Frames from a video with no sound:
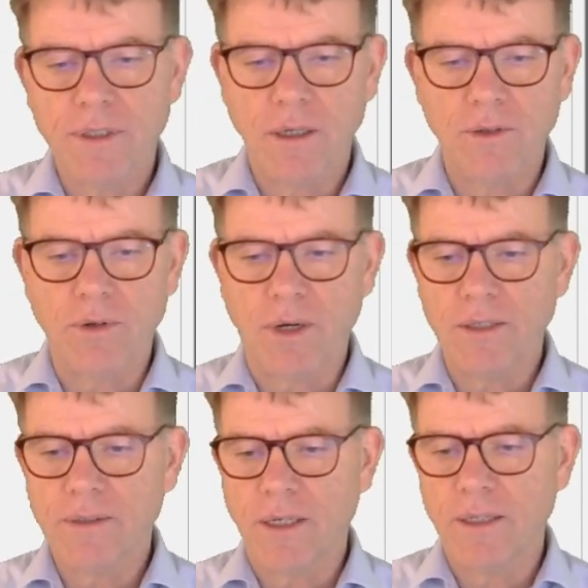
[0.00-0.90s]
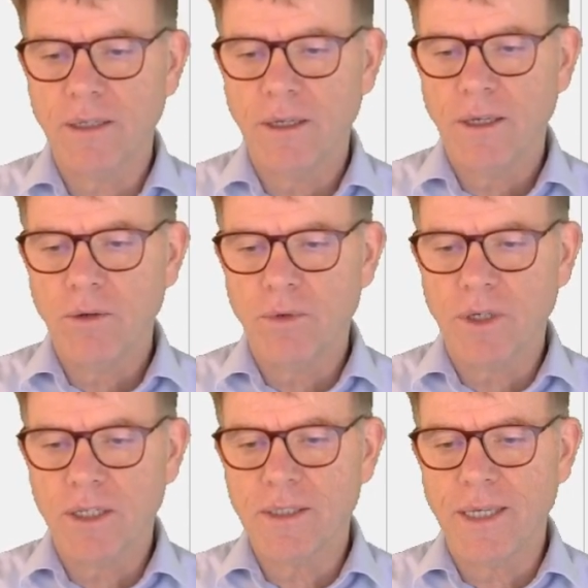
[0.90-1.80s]
on the right side,
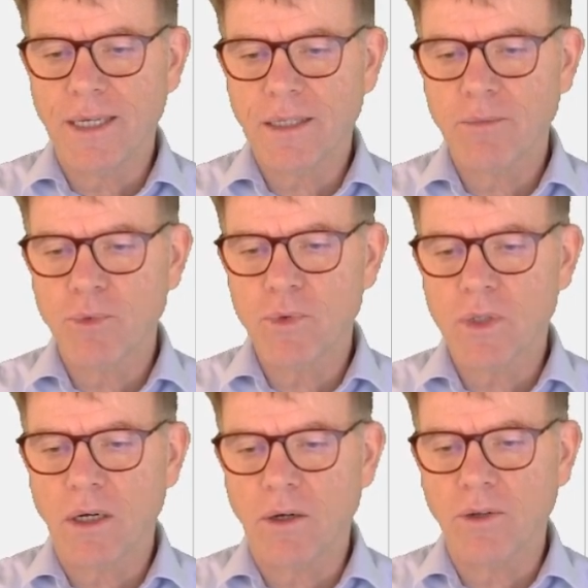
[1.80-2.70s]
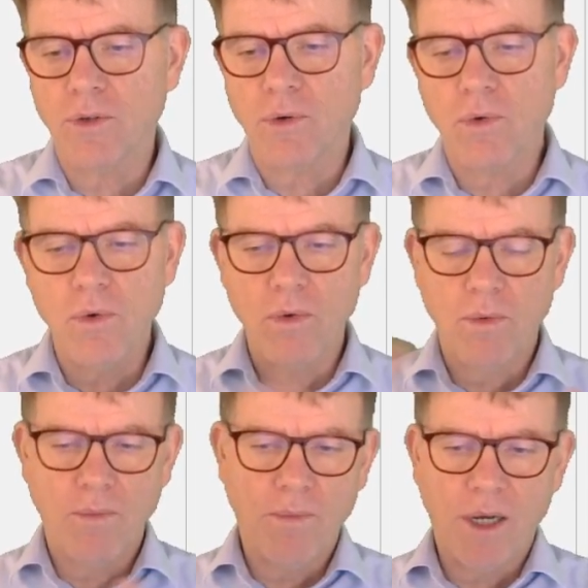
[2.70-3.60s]
whereas the attributes are on the row
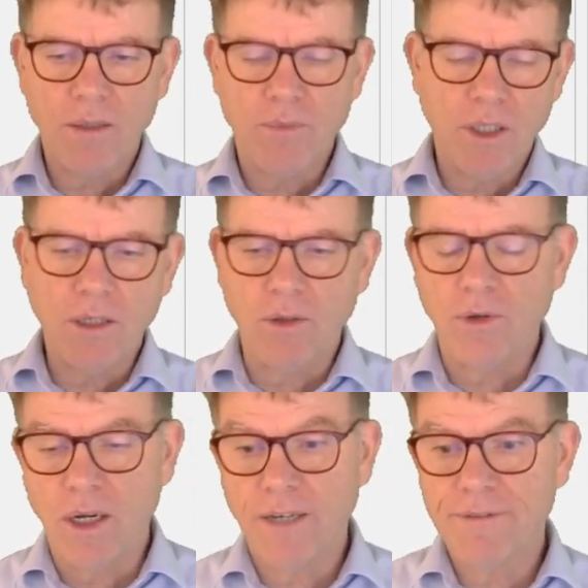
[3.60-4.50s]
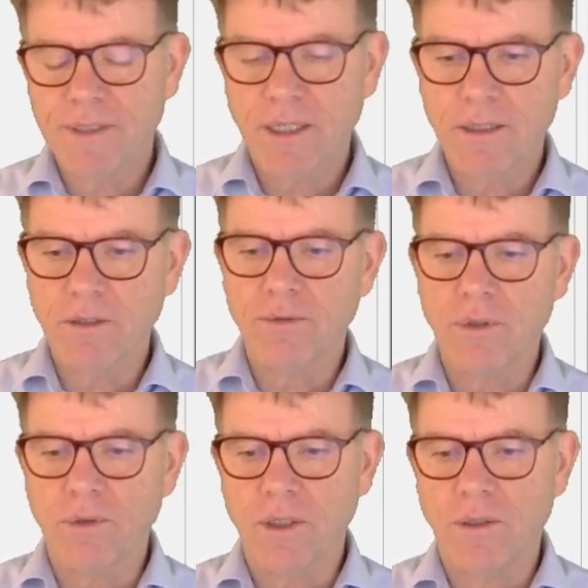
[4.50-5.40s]
part, meaning on the left side of the
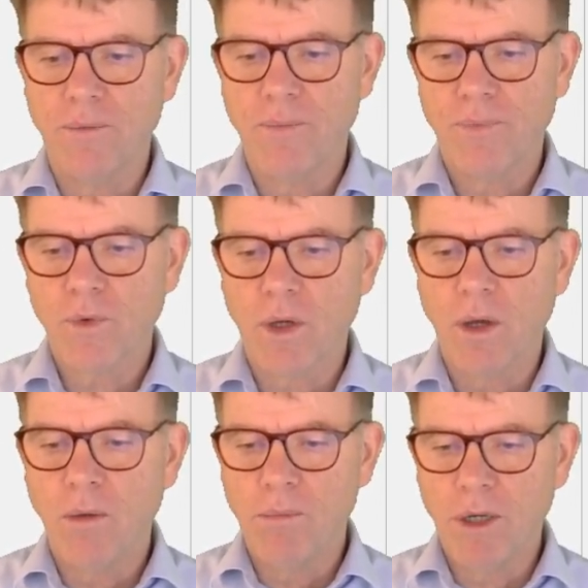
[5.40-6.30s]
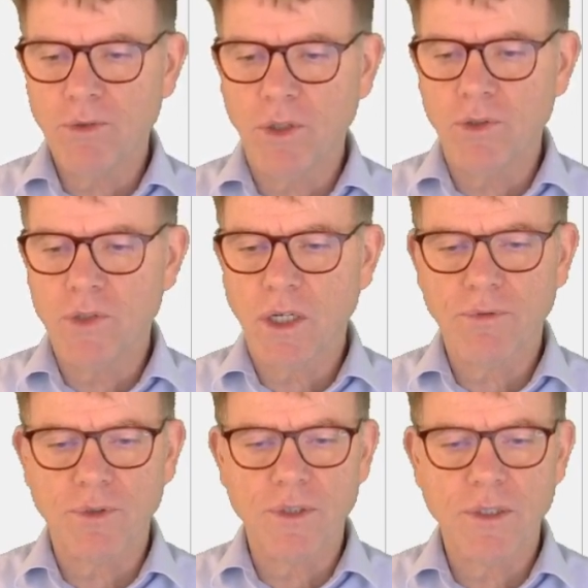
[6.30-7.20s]
grid. But you can decide,
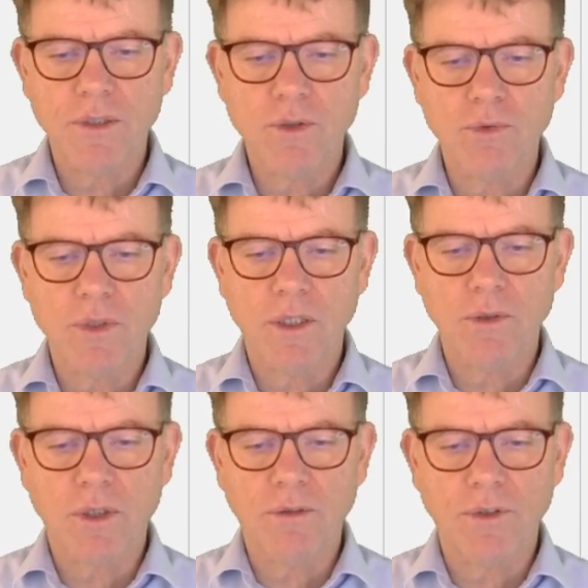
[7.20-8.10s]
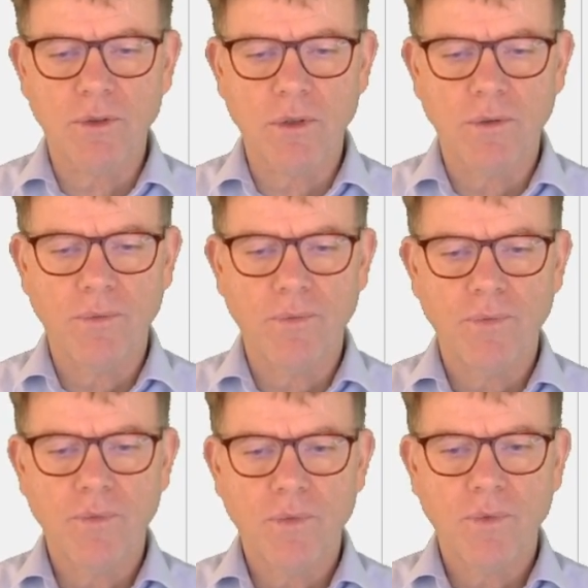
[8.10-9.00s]
for instance, to send the key figure
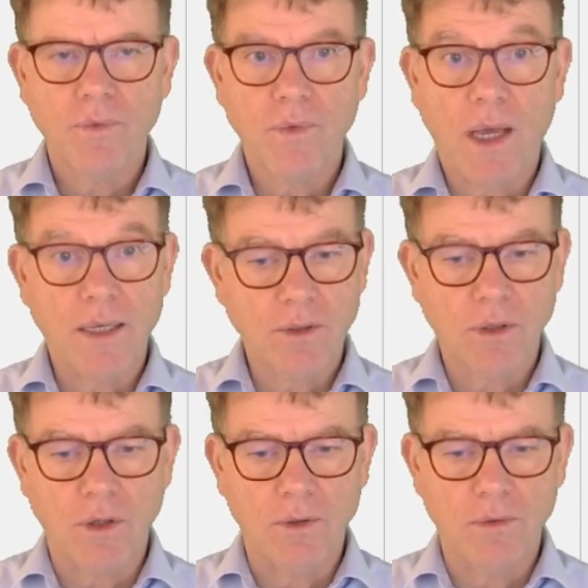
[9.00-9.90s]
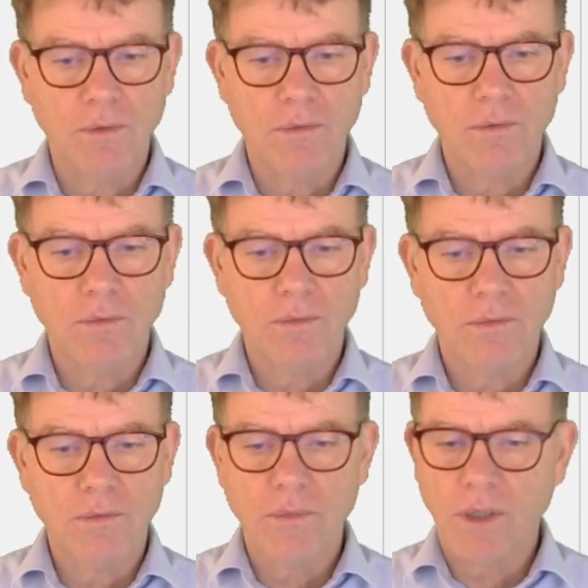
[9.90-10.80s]
as a column.
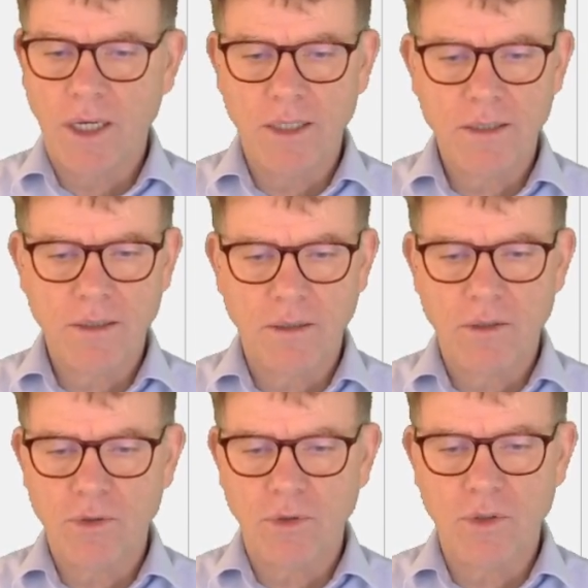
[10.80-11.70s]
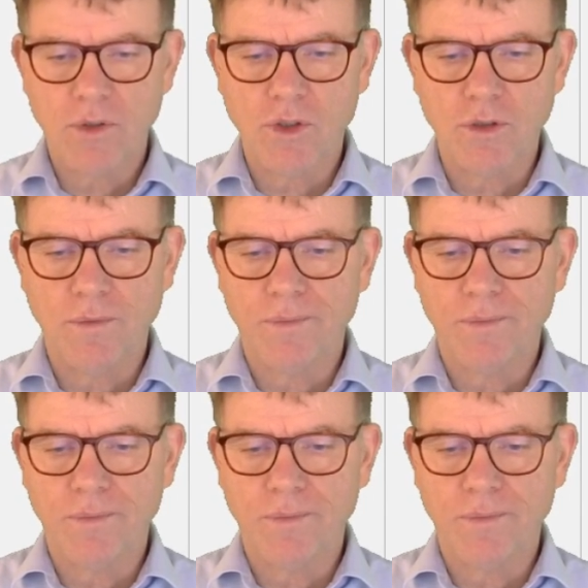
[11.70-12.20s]
It's your decision.